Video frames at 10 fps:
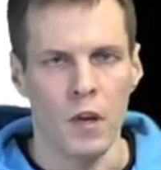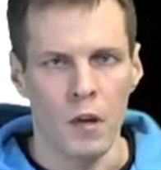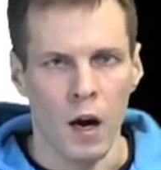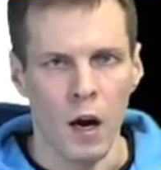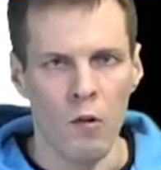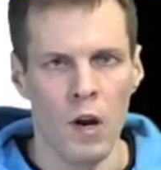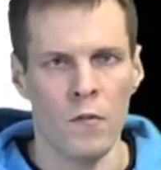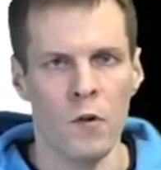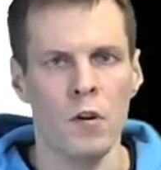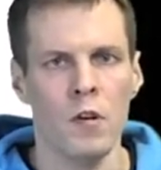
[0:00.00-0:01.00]

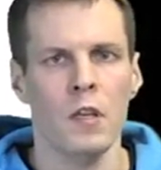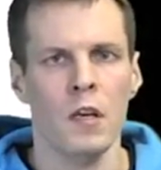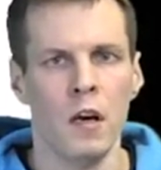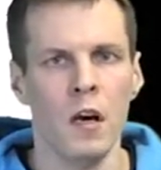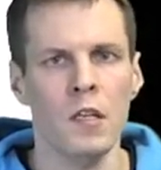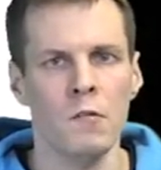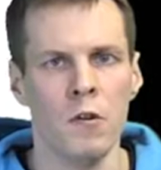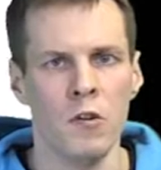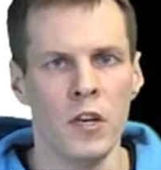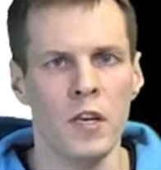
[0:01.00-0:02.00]
However, the
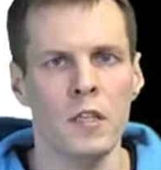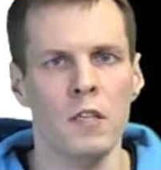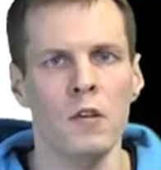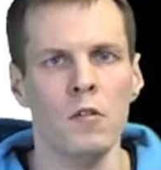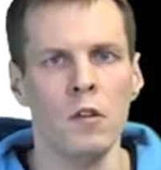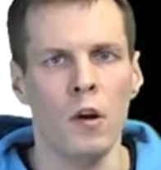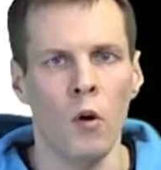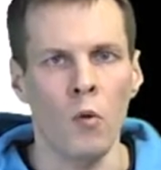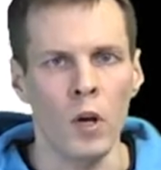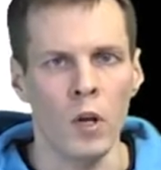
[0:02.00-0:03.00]
chi-square test is not the
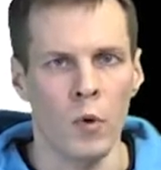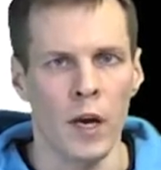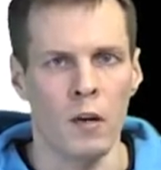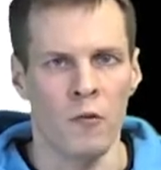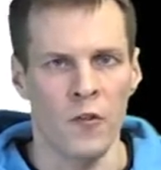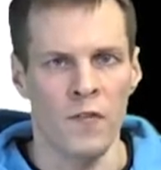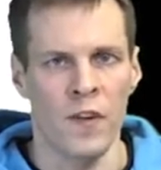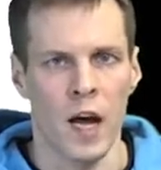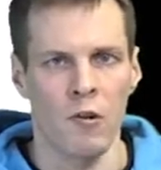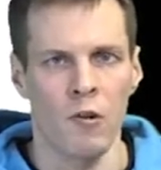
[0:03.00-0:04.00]
only way of
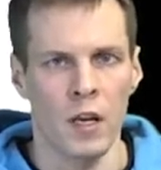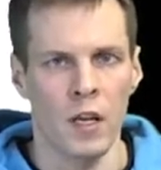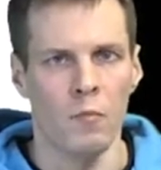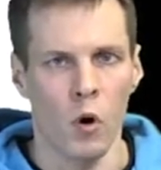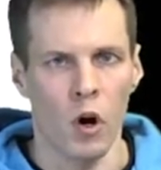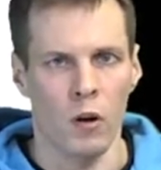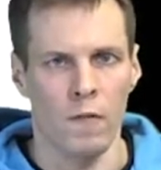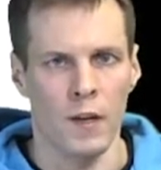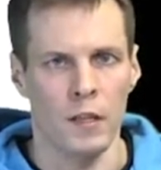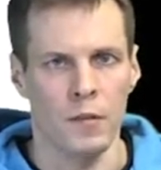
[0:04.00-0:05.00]
evaluating model fit.